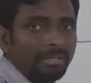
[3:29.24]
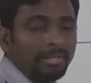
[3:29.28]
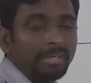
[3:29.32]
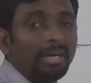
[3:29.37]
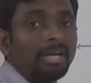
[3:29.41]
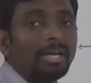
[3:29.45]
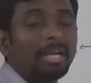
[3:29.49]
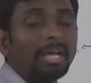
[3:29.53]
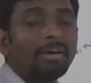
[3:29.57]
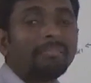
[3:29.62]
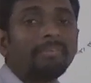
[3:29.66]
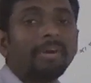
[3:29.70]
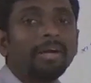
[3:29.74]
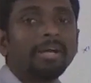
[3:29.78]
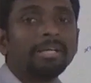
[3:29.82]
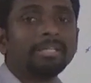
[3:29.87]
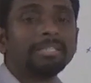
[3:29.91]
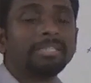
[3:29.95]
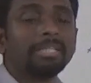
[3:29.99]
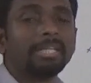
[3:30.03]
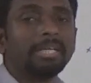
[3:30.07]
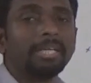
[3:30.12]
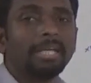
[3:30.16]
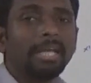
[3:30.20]
Delta y
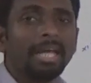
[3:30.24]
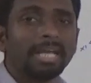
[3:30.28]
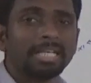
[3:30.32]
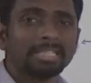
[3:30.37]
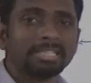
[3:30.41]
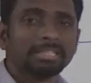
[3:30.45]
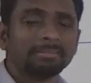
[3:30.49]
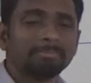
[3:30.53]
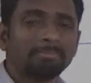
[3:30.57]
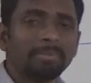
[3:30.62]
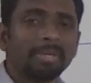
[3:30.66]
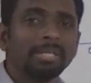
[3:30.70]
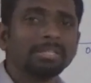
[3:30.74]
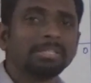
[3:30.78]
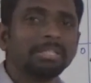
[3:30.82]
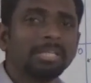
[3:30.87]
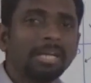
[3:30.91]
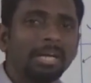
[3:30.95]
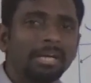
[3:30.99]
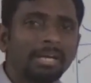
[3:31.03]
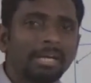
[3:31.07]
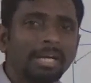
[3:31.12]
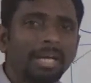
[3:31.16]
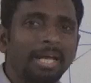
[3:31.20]
is x plus
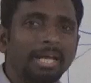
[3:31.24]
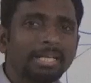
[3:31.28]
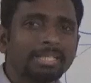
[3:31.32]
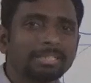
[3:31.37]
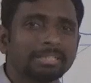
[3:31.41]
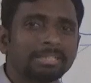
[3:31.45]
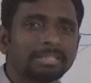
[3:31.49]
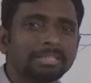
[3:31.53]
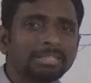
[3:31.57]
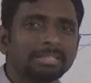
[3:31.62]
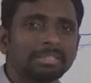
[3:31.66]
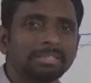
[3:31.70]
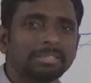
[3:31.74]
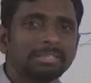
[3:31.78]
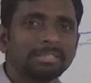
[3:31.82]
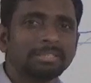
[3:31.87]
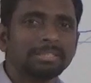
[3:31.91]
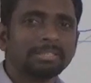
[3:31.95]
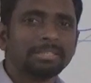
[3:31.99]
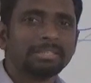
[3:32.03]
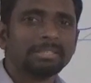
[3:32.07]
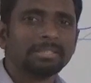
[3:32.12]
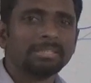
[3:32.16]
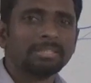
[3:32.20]
delta x.
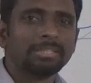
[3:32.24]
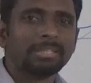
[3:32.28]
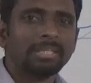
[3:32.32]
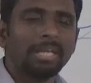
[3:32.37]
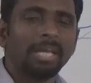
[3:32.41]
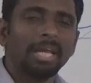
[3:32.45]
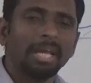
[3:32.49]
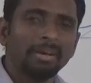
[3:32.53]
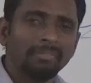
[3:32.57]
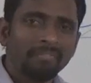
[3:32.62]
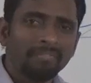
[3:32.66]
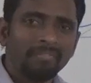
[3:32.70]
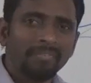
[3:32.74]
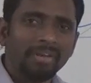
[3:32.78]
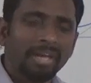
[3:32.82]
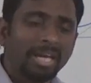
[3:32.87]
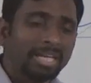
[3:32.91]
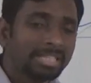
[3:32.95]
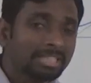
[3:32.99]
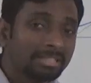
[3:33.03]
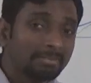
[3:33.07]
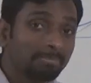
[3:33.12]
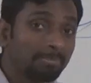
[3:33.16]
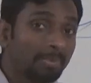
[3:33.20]
F
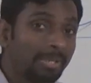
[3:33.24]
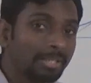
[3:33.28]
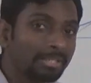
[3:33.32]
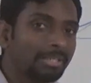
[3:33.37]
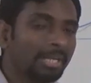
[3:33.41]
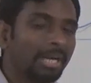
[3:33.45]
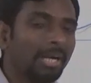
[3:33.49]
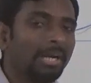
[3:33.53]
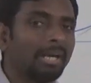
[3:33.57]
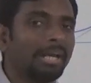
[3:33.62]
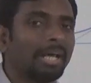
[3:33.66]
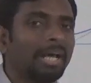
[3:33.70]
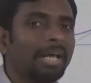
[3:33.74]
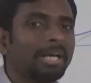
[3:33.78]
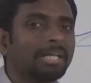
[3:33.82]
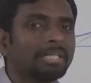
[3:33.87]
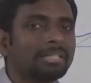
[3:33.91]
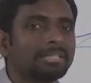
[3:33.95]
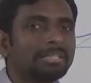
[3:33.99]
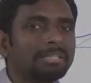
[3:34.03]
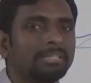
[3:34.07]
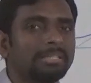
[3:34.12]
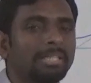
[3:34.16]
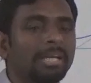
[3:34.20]
x plus delta
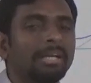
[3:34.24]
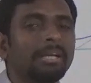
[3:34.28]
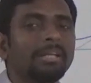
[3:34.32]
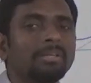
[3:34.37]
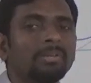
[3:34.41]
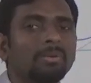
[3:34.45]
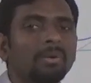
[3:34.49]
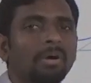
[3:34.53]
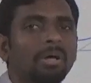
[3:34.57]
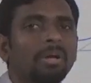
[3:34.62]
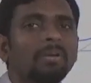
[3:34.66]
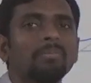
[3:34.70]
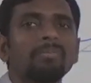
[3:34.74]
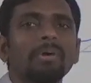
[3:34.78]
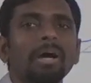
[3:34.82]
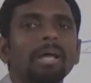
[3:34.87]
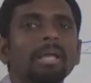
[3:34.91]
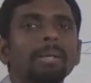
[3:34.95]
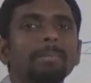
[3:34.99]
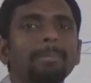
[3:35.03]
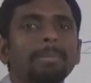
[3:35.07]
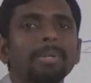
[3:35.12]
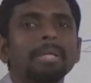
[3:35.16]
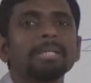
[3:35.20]
x, that is called
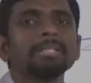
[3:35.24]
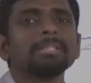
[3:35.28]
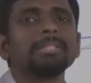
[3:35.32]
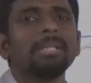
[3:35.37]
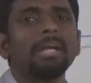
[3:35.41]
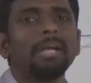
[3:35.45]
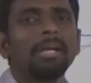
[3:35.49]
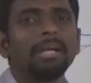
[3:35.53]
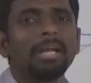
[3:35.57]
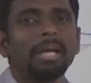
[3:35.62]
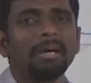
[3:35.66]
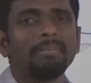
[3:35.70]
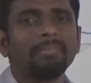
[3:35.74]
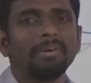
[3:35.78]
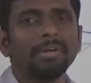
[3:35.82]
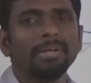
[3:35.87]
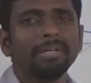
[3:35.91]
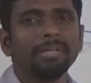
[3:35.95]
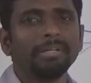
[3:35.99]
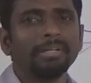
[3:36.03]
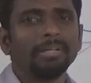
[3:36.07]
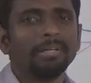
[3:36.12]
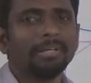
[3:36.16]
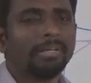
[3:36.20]
y plus delta
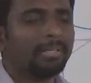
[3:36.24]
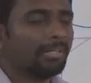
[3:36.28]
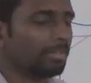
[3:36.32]
y.